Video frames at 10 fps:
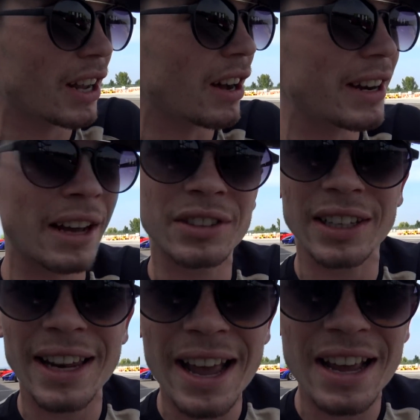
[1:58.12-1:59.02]
car. Now
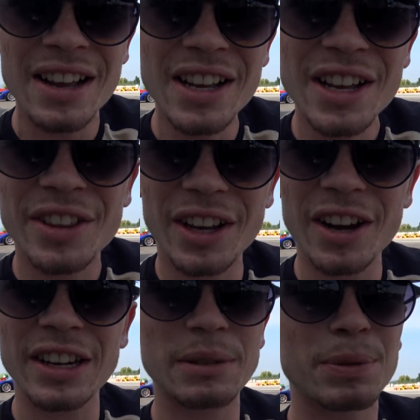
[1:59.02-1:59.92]
today, the
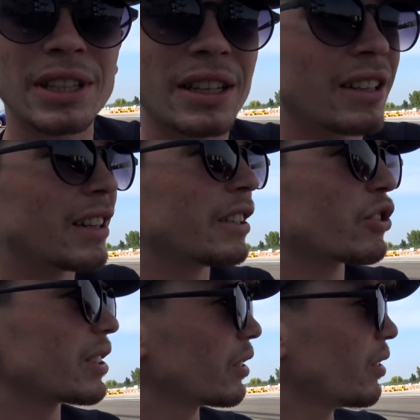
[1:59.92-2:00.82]
car that's particularly
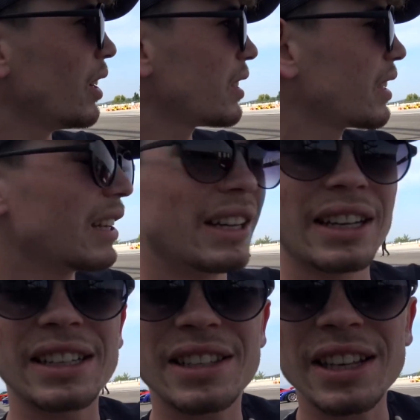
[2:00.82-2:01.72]
interesting to us
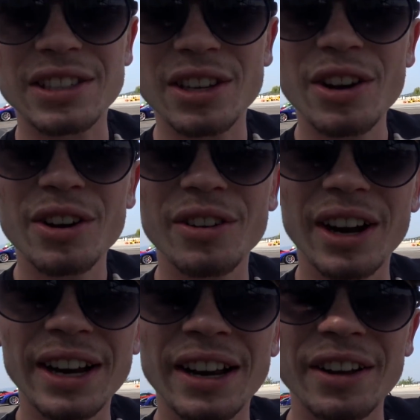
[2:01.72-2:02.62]
is this
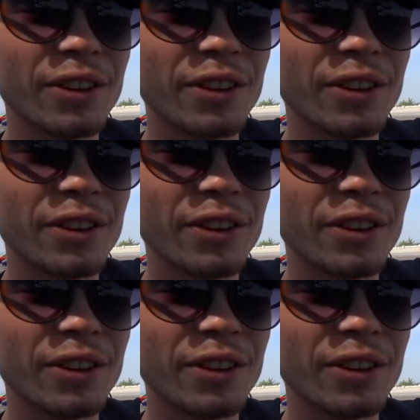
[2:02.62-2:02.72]
right here,